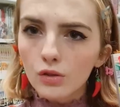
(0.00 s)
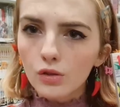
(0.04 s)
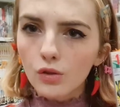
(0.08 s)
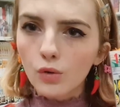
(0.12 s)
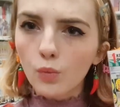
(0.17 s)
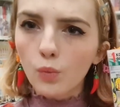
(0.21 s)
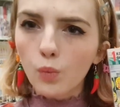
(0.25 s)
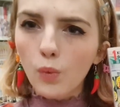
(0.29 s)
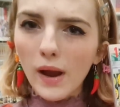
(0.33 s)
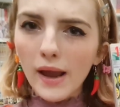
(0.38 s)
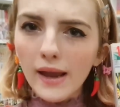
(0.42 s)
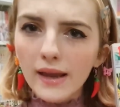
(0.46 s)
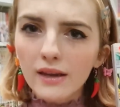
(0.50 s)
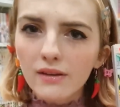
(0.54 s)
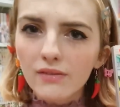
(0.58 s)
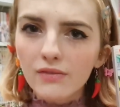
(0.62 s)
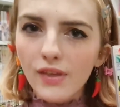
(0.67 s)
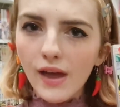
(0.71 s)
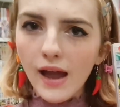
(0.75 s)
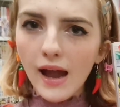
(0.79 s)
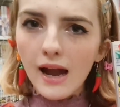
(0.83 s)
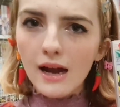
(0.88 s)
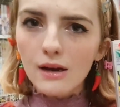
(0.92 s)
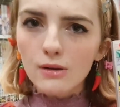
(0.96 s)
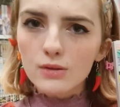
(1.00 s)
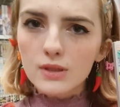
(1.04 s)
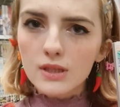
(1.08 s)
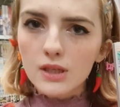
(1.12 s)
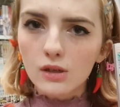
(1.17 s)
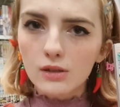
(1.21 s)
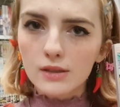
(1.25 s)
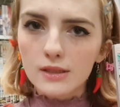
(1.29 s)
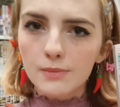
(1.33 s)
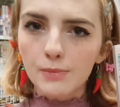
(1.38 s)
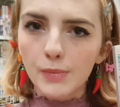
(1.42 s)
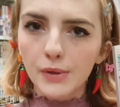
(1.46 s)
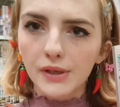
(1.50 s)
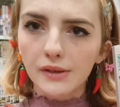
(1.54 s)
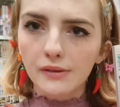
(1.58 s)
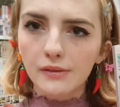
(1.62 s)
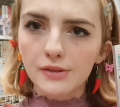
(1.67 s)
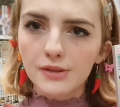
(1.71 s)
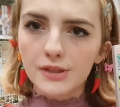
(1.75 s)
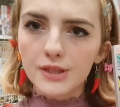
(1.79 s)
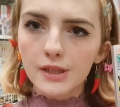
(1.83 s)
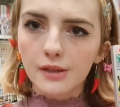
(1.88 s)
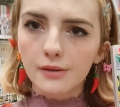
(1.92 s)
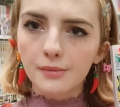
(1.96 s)
The Way of the House
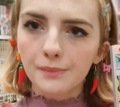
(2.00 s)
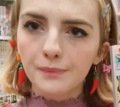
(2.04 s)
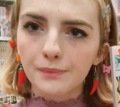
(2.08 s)
Husband.